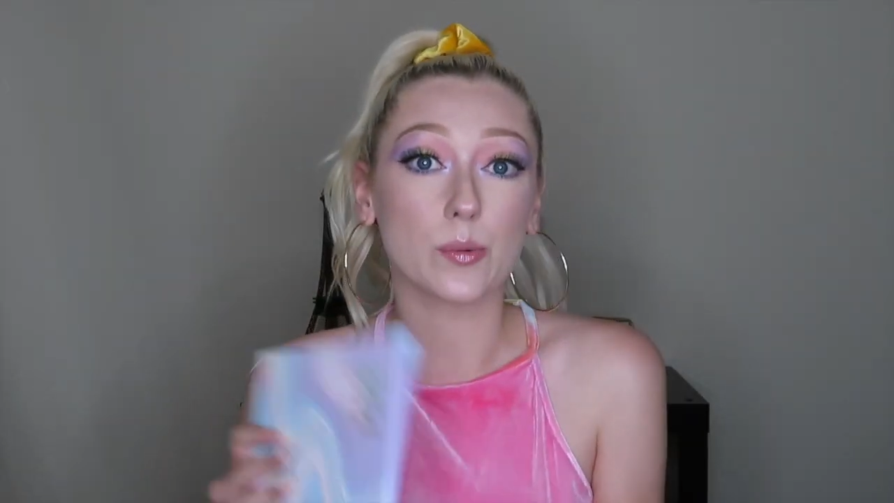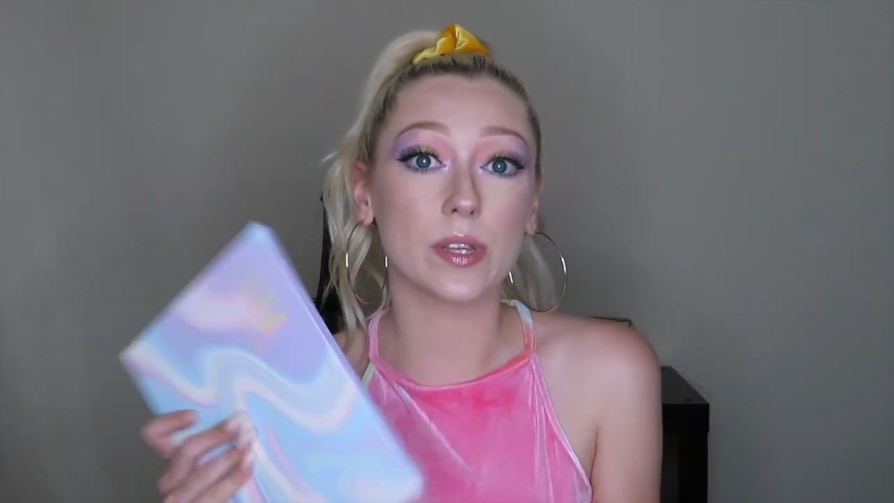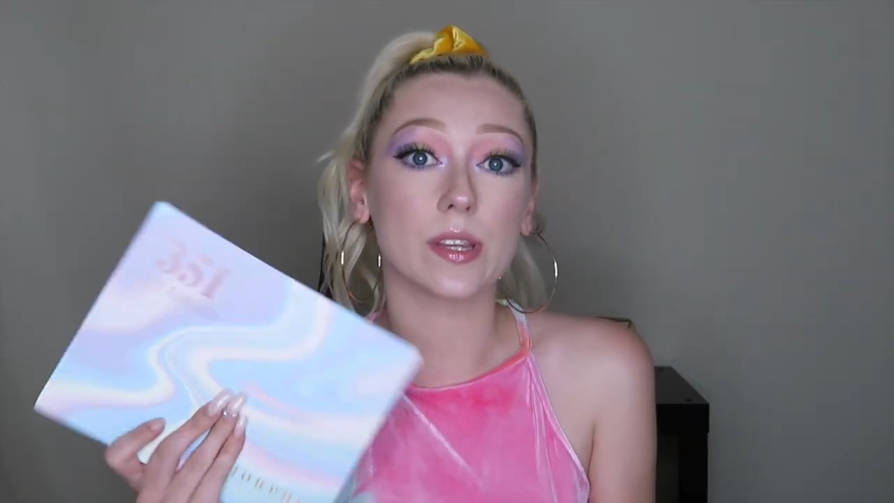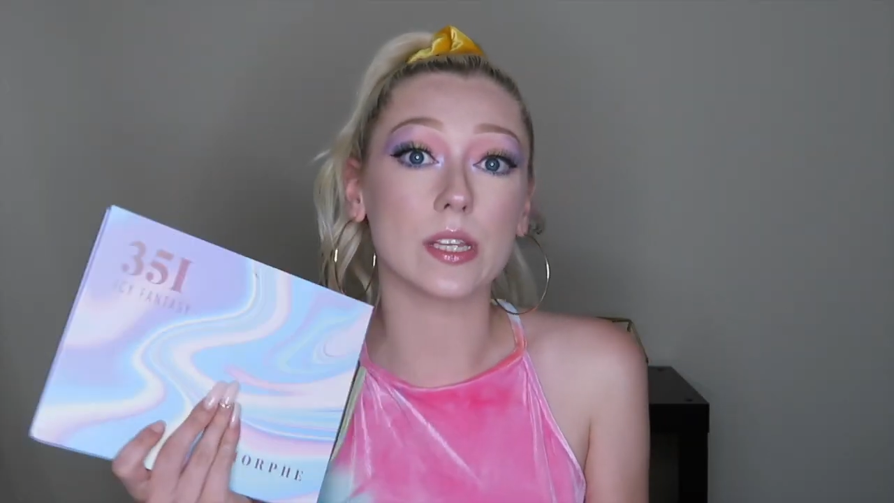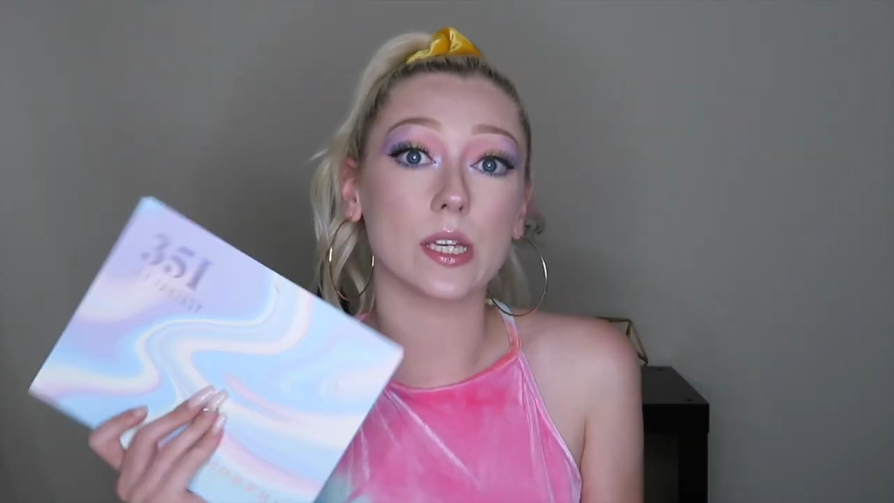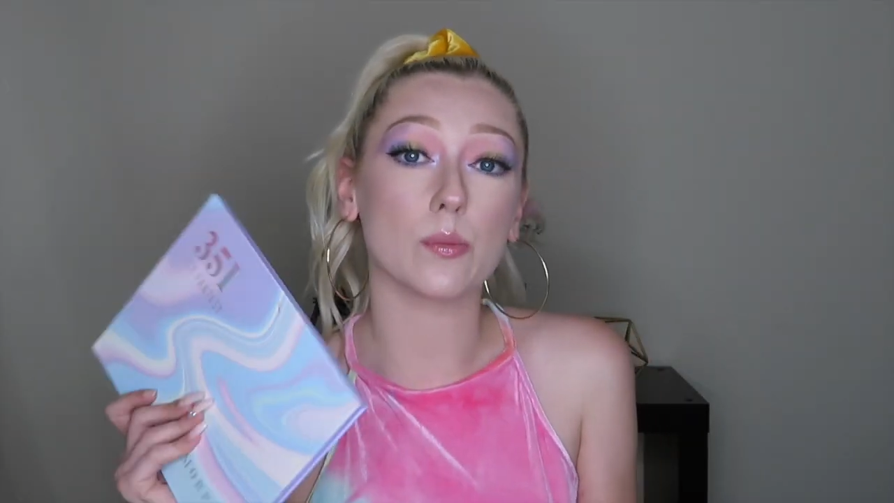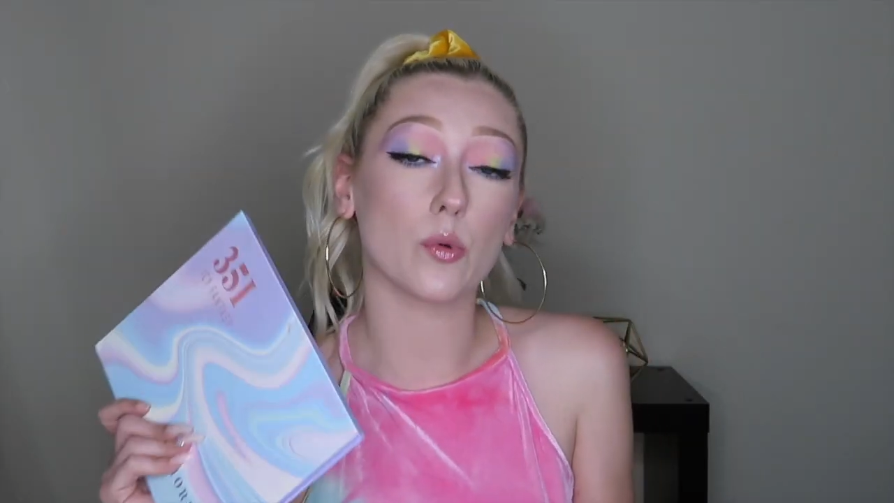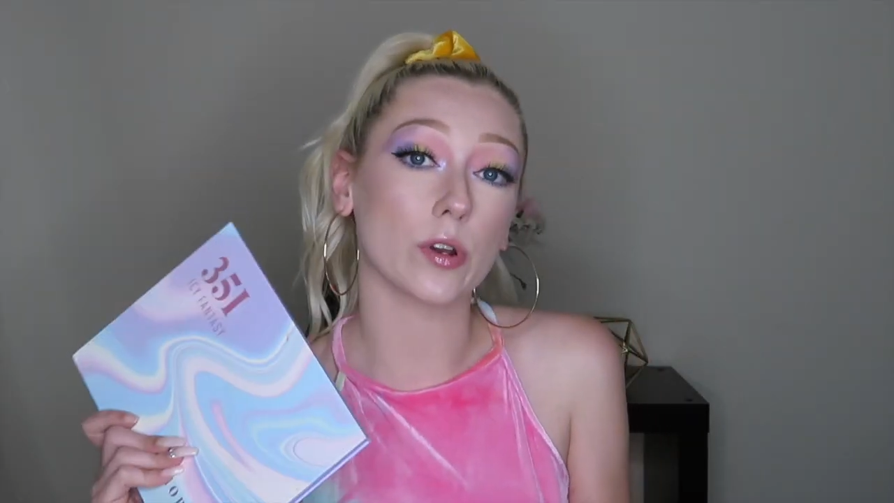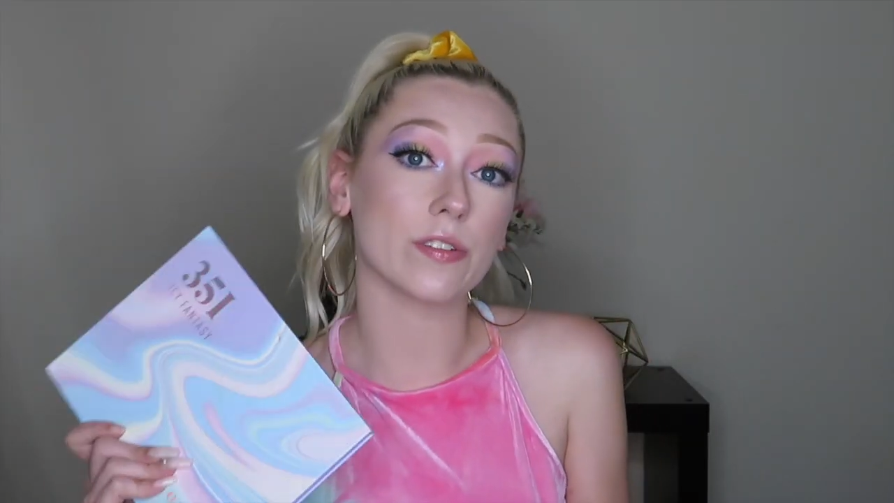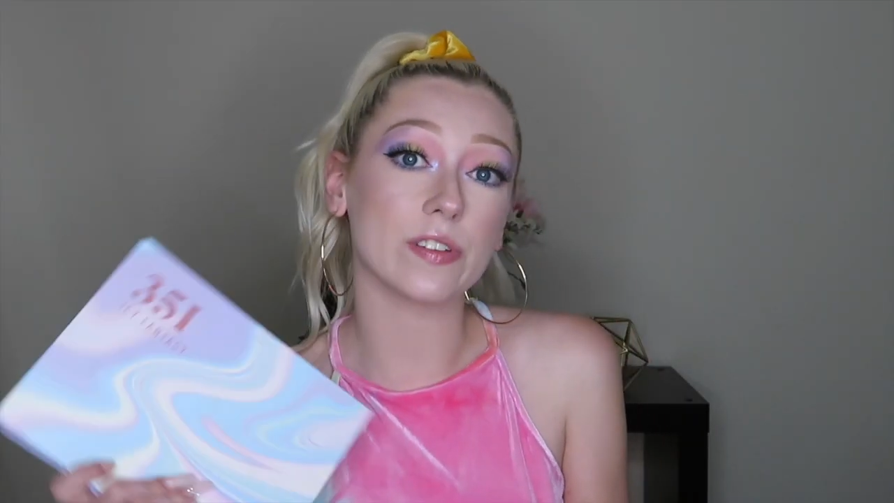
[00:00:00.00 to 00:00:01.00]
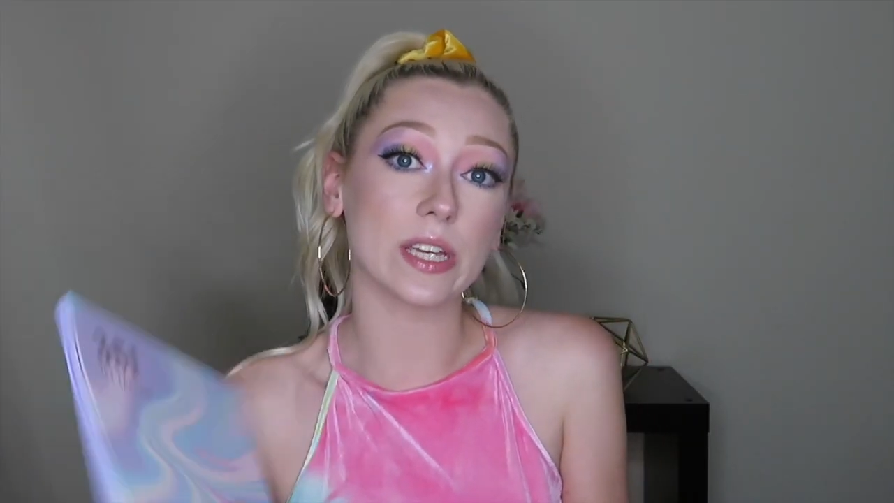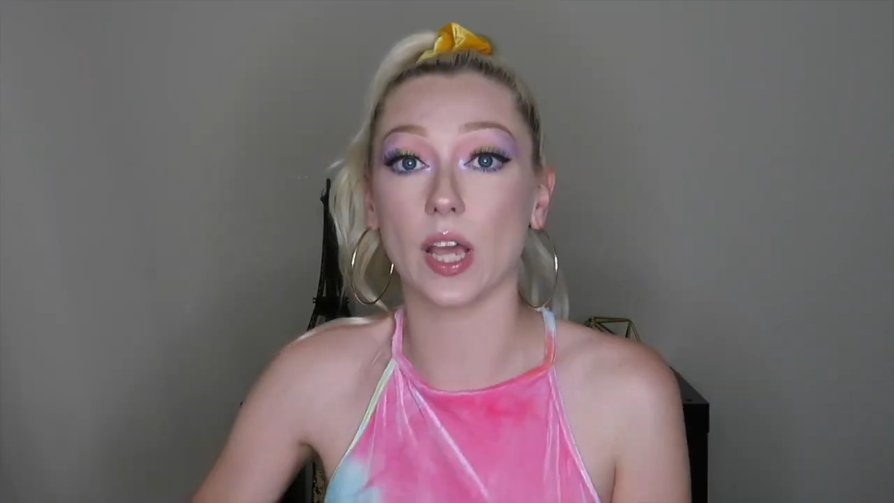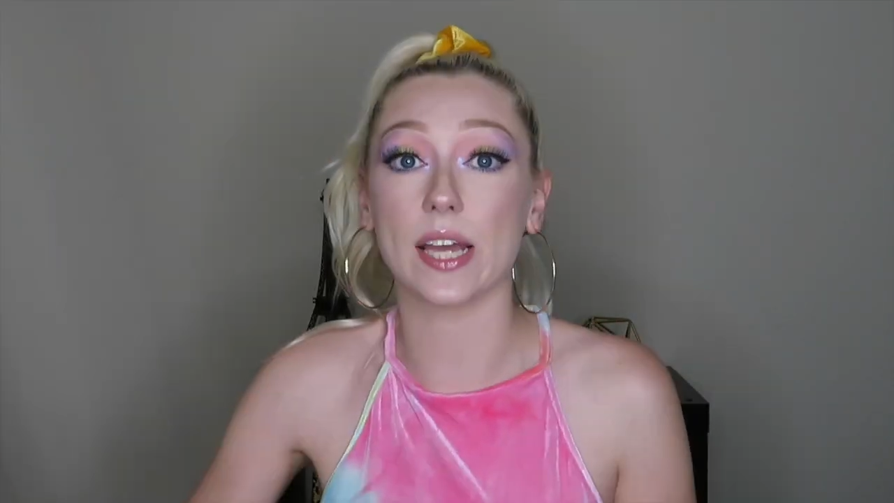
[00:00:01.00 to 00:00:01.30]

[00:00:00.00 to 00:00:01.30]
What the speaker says: with the Morphe